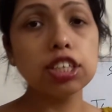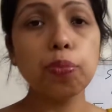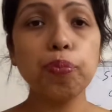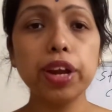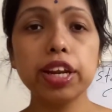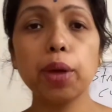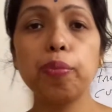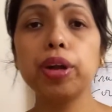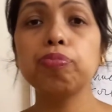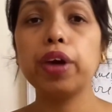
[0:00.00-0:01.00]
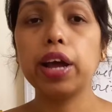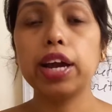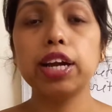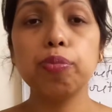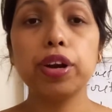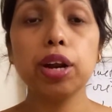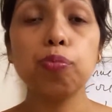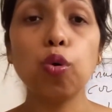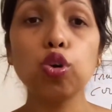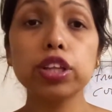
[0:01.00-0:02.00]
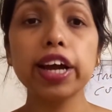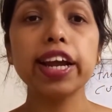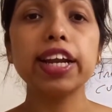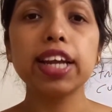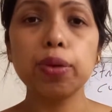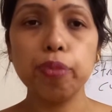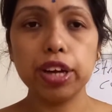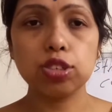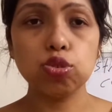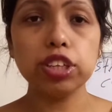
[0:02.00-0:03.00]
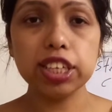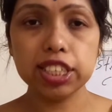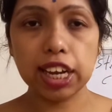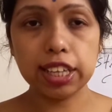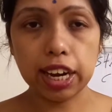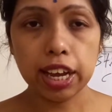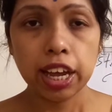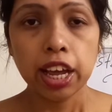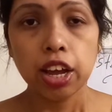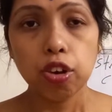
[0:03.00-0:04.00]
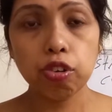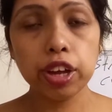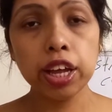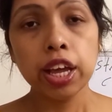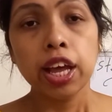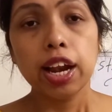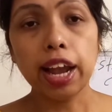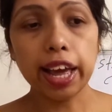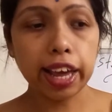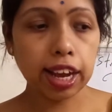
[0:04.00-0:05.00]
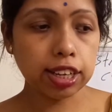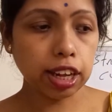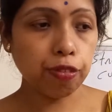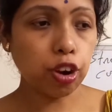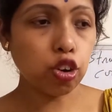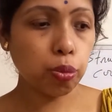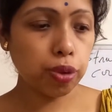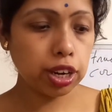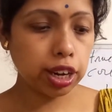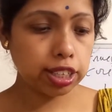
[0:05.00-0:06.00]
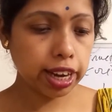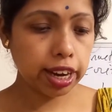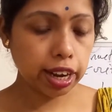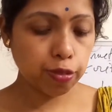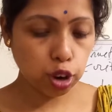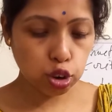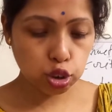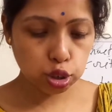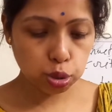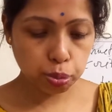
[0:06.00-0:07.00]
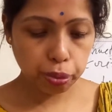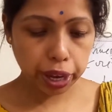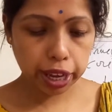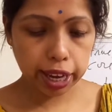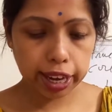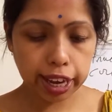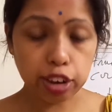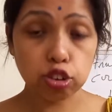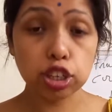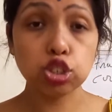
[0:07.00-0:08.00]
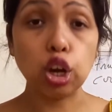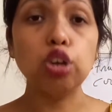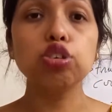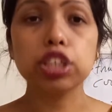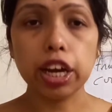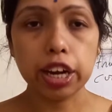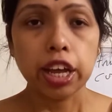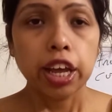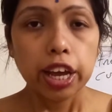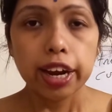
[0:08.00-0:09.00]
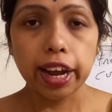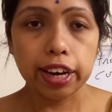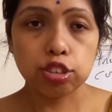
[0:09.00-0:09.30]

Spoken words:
The P type and antimatter both are intermixed with each other. Okay, like if you want to design, if you want to make any kind of the solution, right?